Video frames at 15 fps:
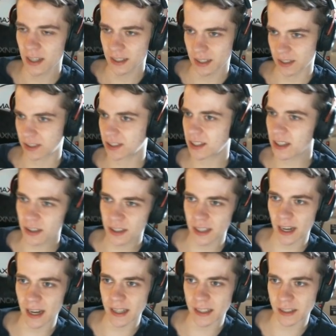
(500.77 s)
that
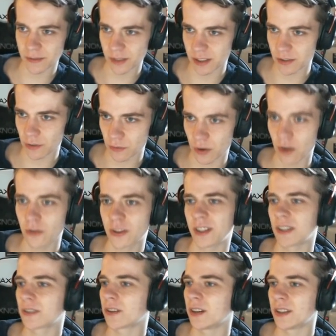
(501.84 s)
synergize with Rogue
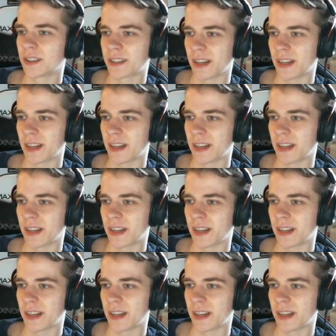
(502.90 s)
secrets,